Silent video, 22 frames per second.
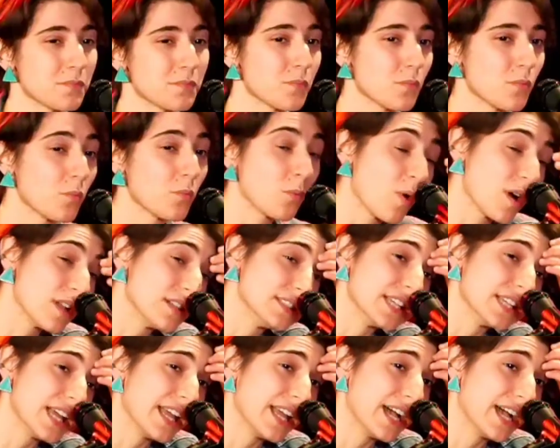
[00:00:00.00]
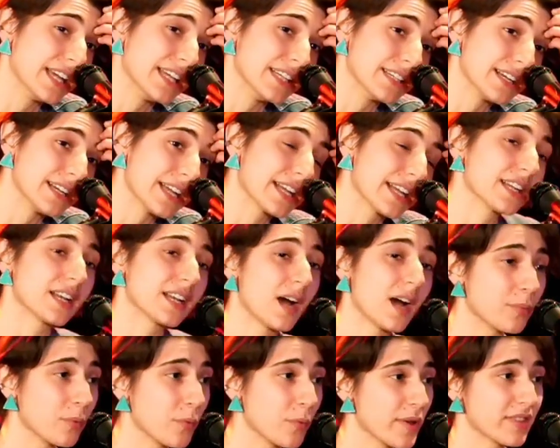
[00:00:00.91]
one day I ended up
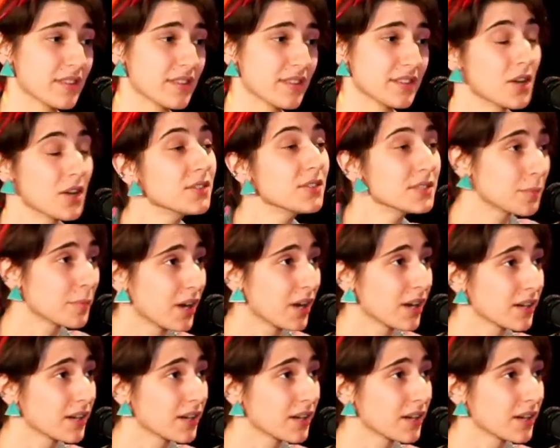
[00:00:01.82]
with a dulcimer